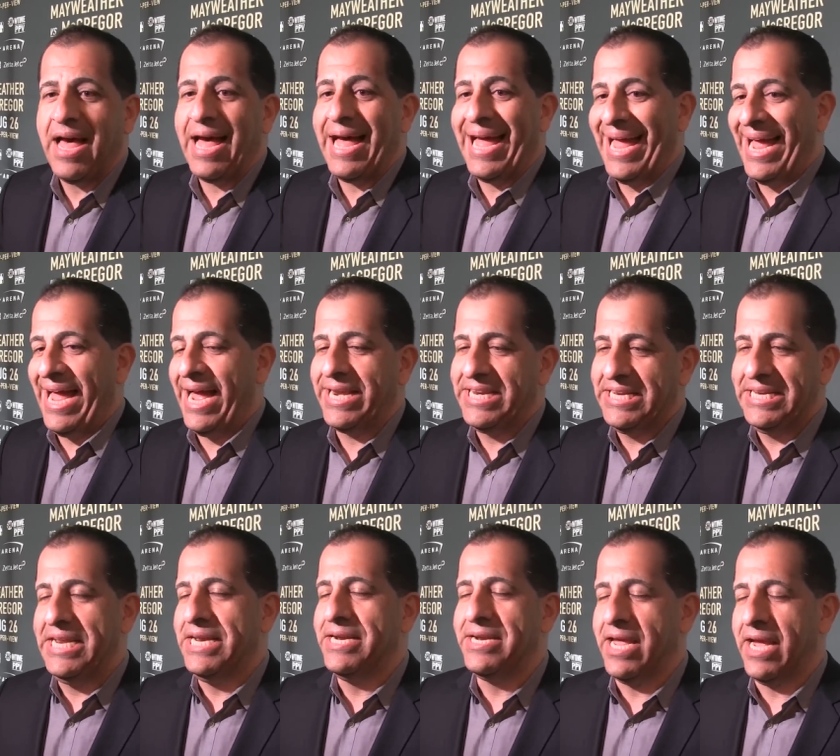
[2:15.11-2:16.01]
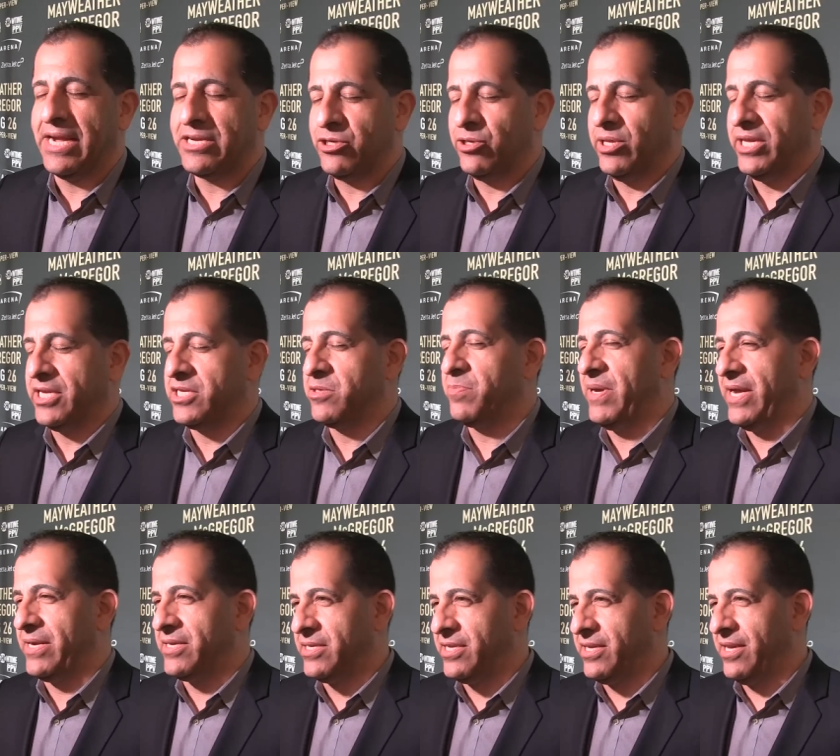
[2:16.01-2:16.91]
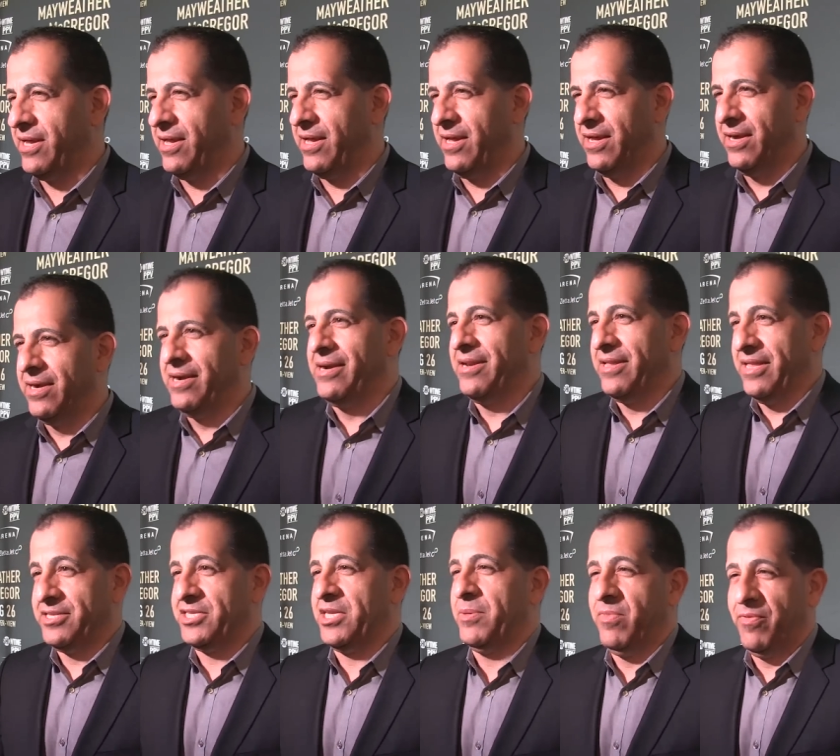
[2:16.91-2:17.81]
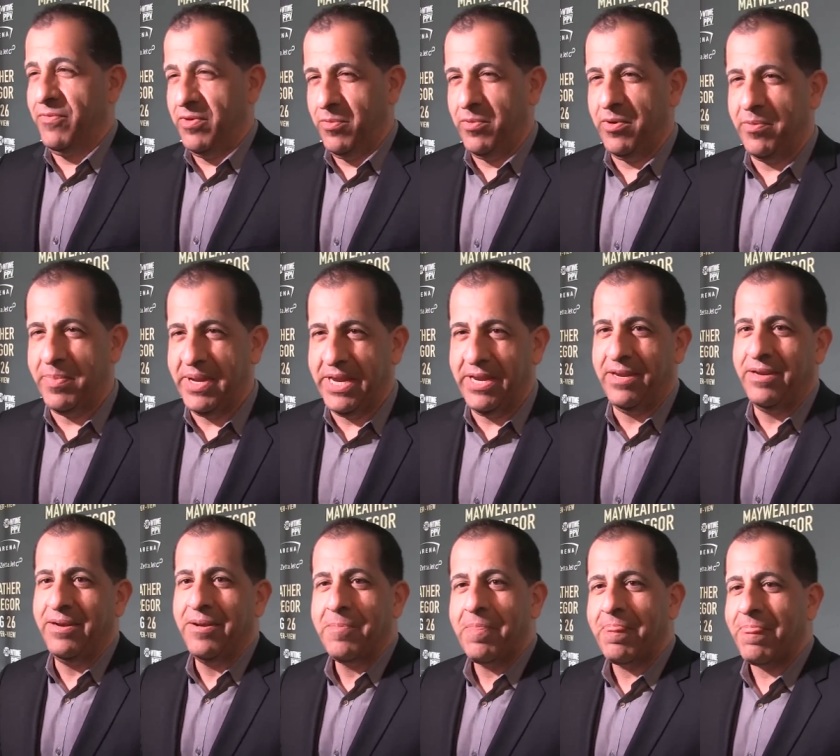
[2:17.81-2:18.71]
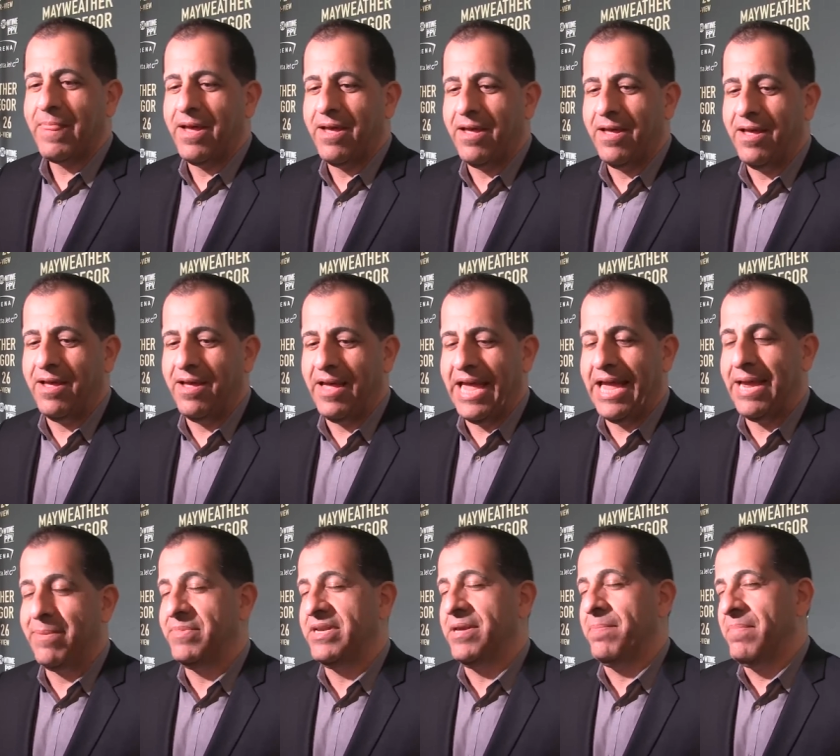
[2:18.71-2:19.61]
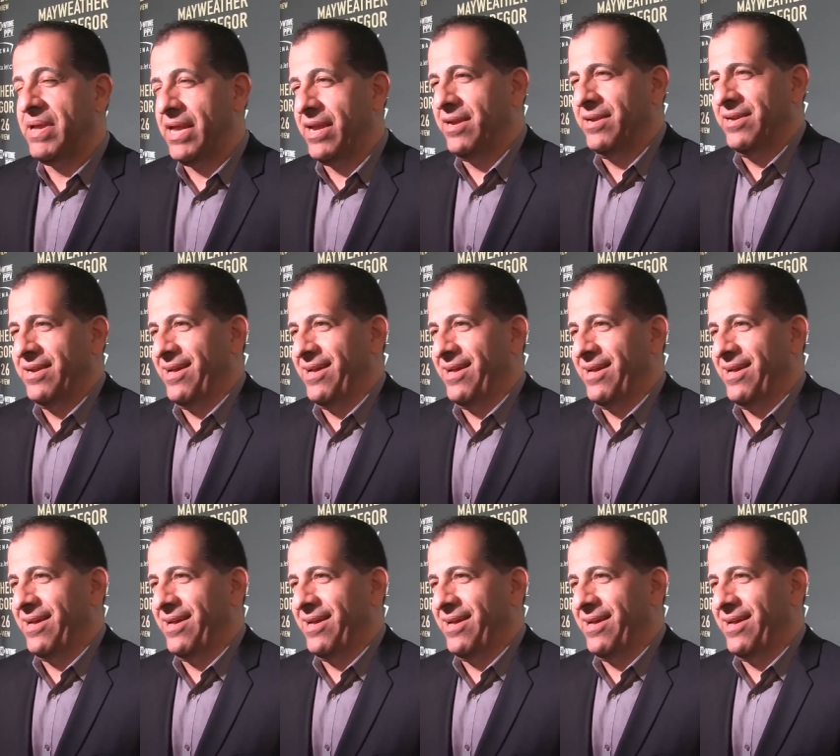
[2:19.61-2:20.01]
I didn't actually expect that some of it would be aimed at me.